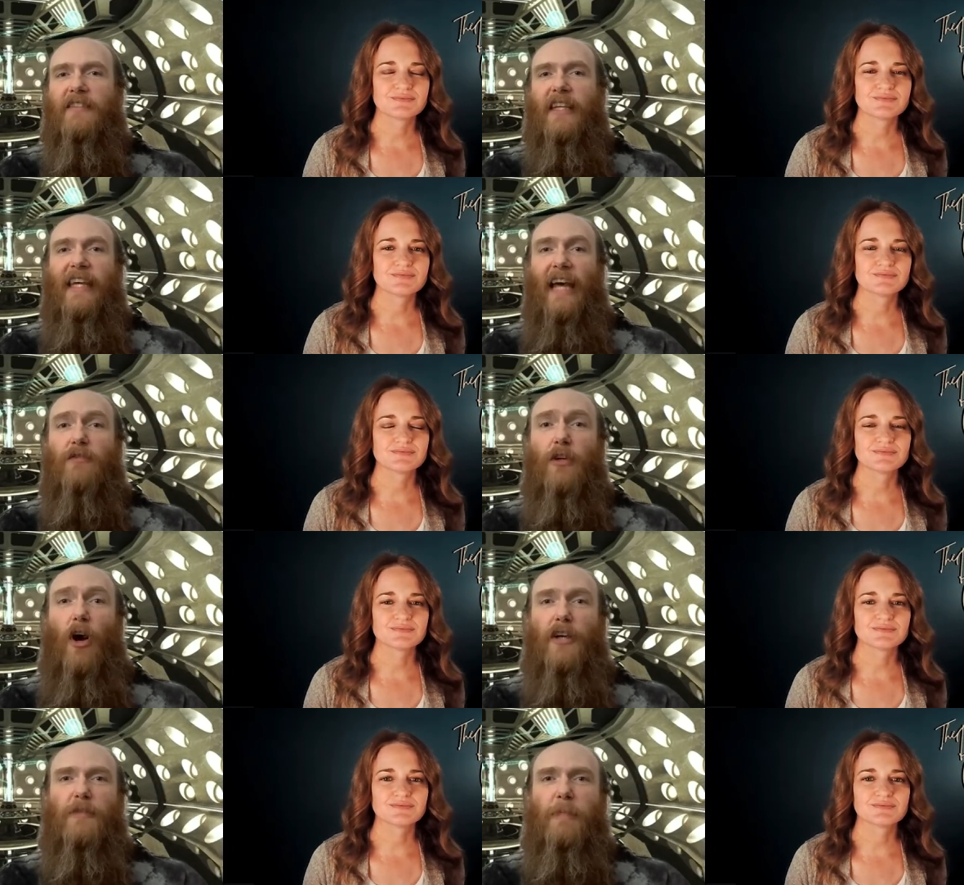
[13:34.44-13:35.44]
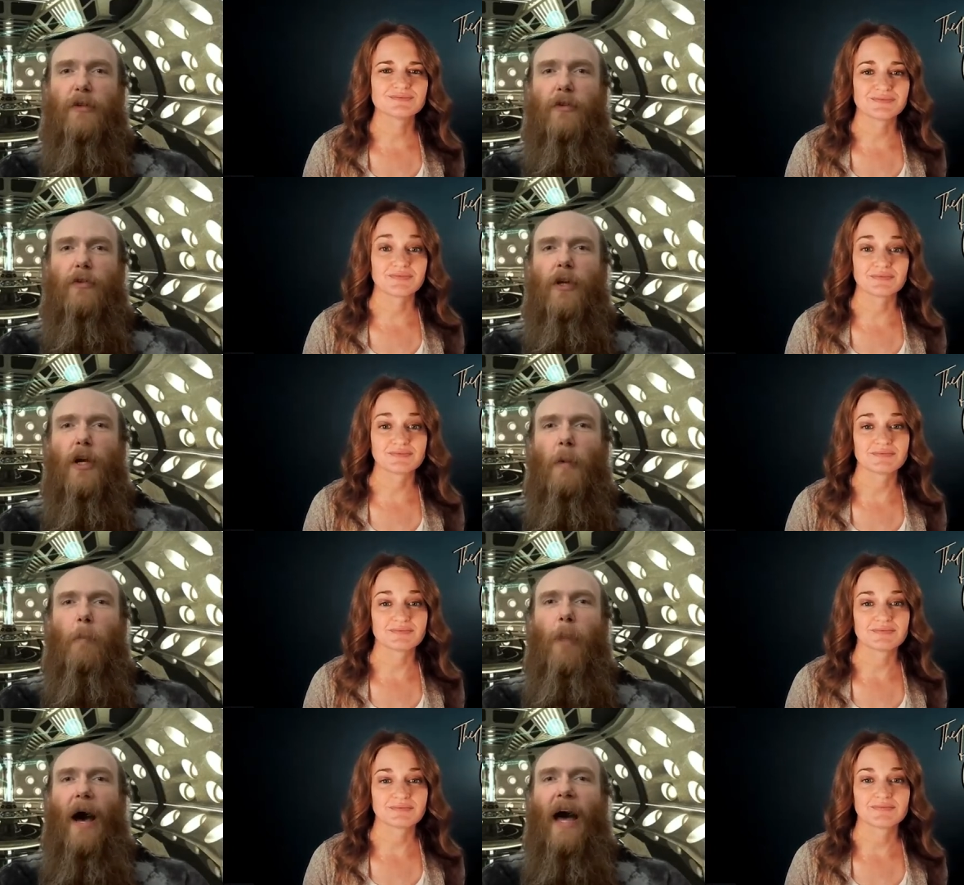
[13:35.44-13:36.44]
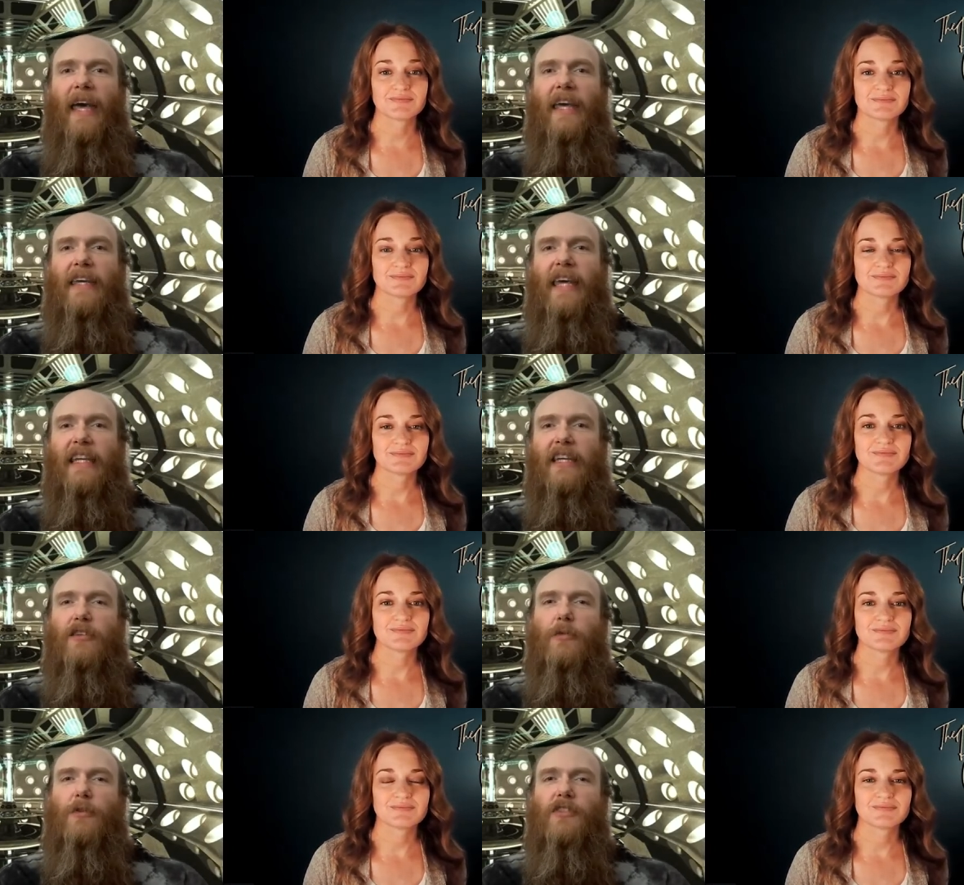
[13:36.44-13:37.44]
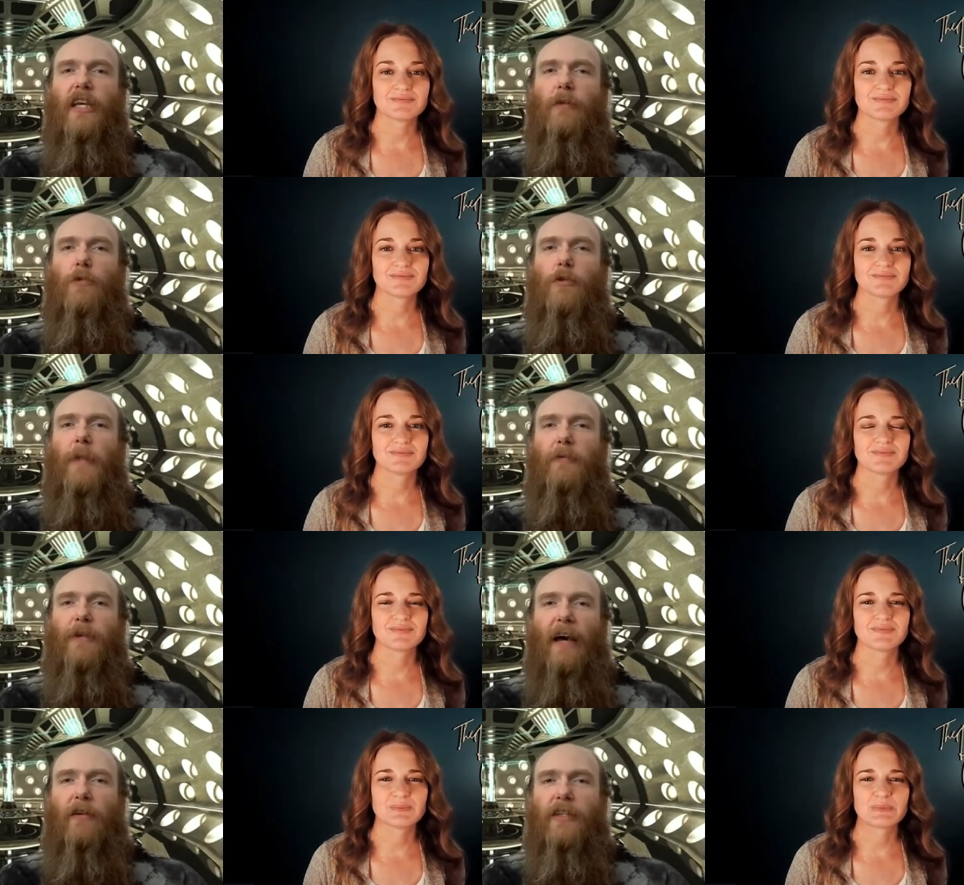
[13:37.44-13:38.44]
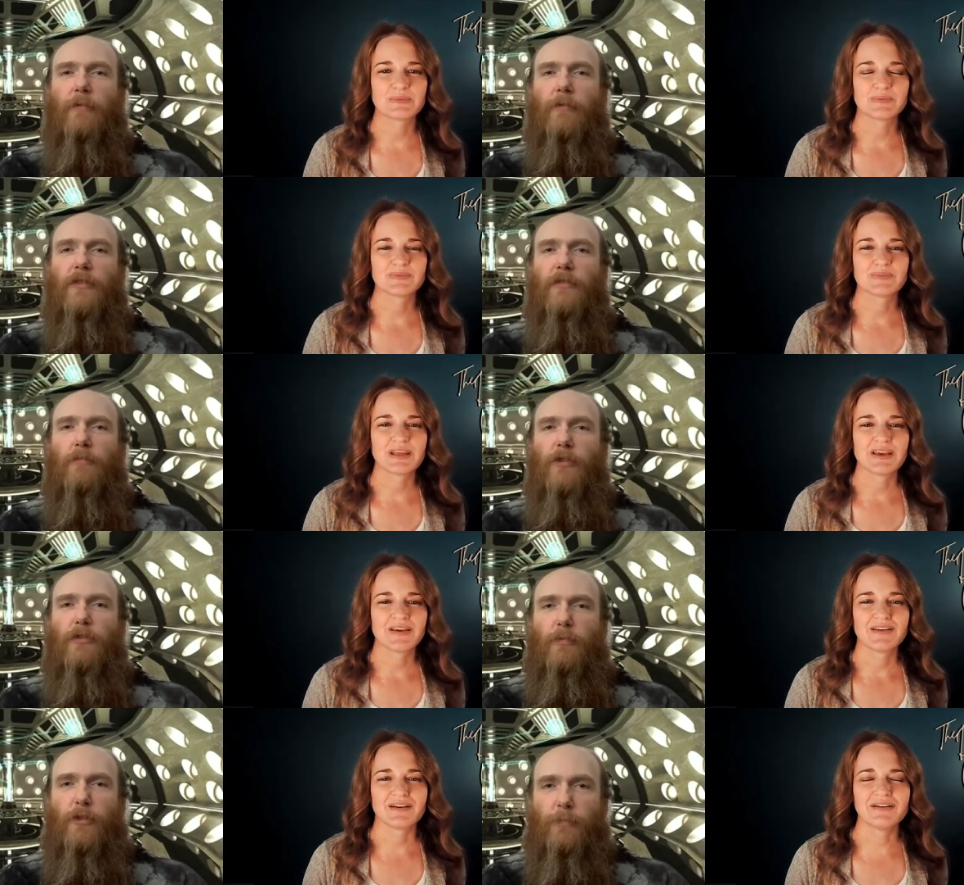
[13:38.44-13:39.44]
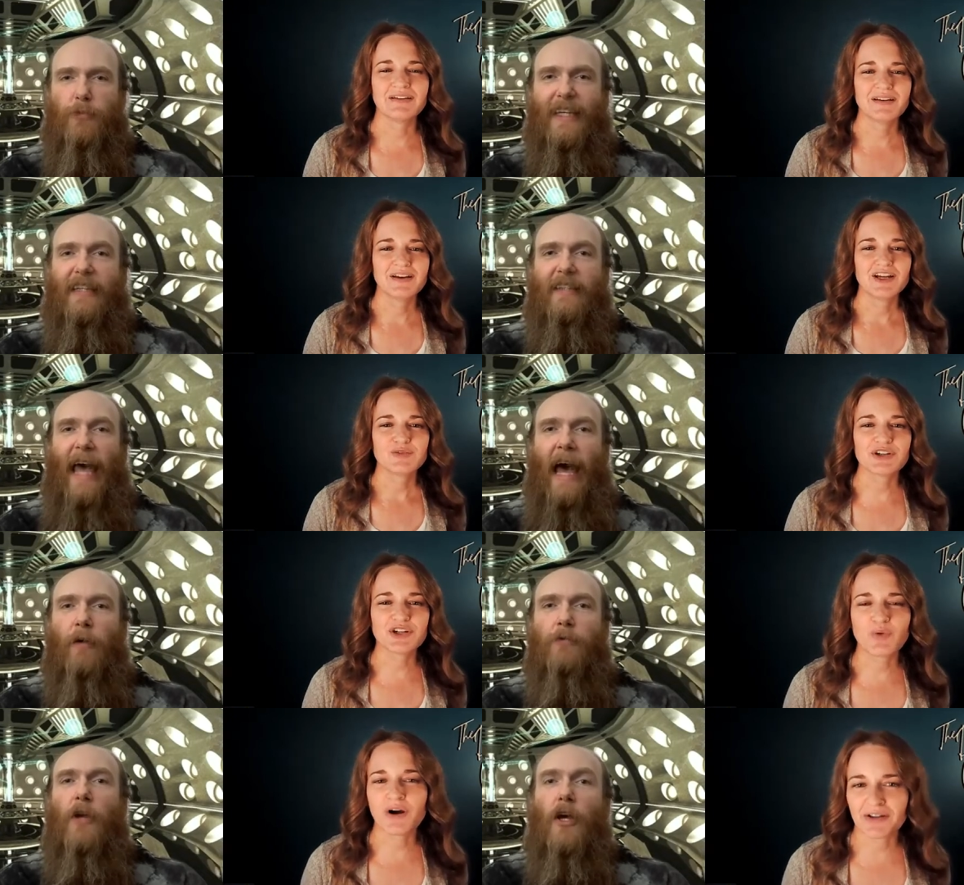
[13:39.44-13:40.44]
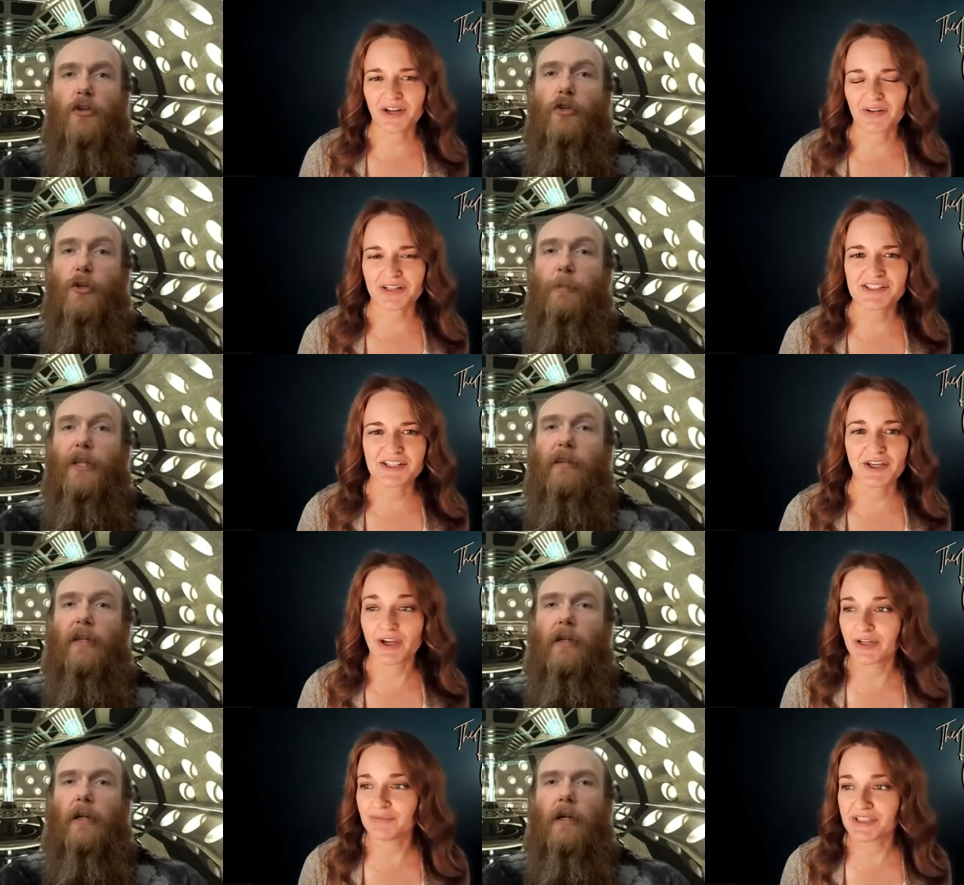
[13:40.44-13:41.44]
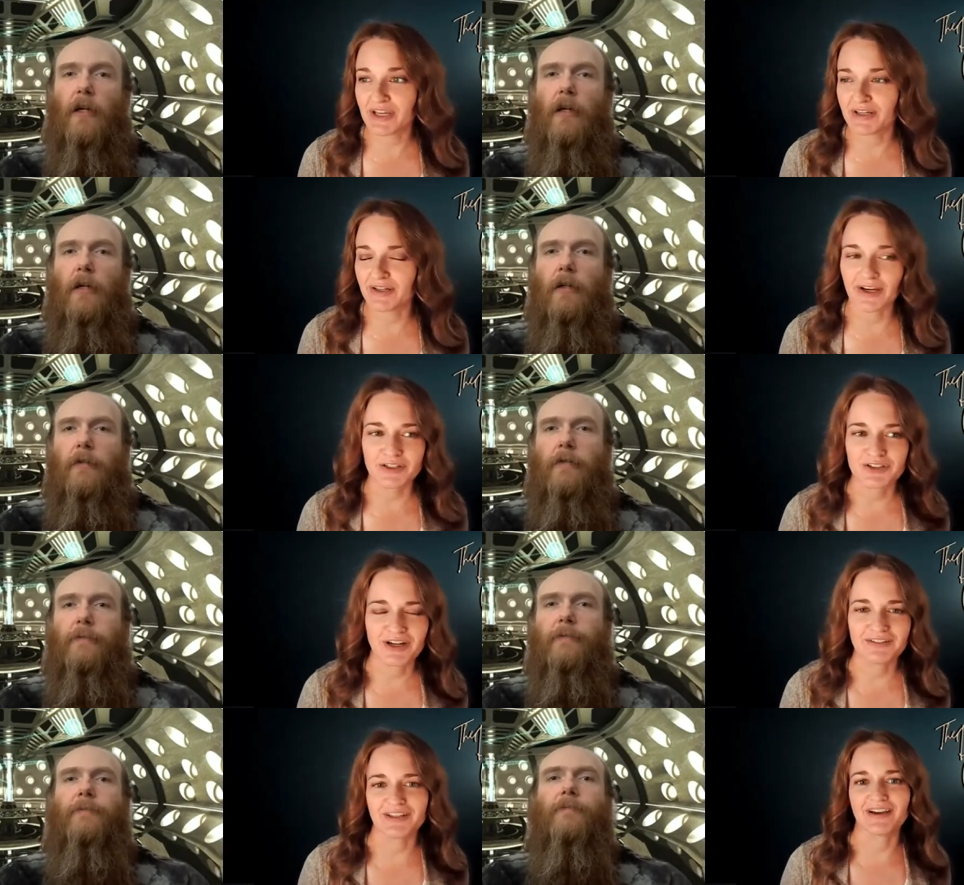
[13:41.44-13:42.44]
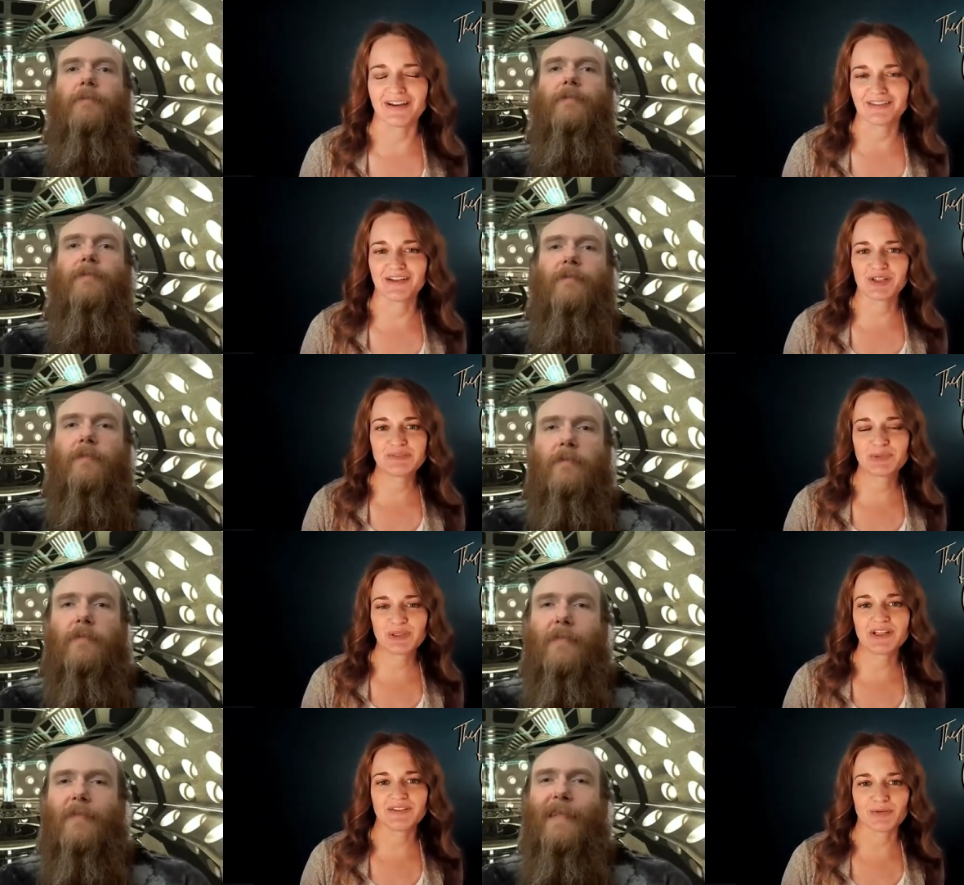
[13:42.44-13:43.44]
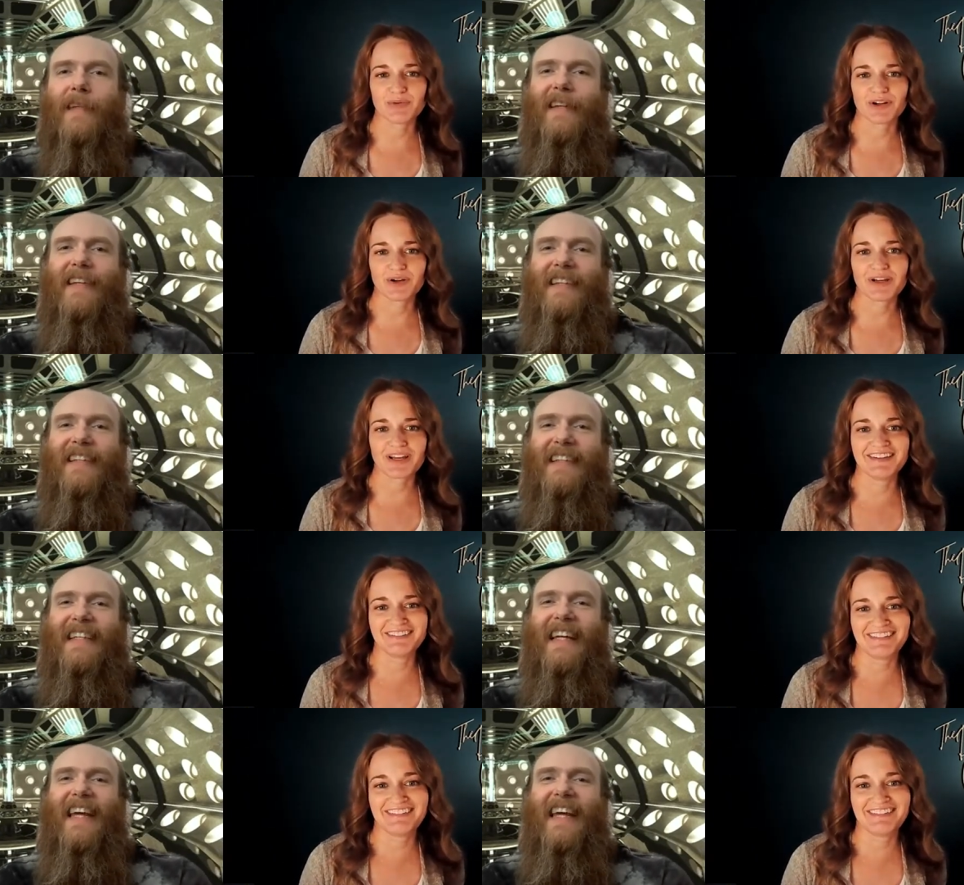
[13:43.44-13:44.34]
Speaker 1: psychiatric hospital by getting into a state where my reality was was was breaking down. Where you're
Speaker 2: walking around saying, "I'm dead, I drowned." Yeah, that would put you there pretty quick.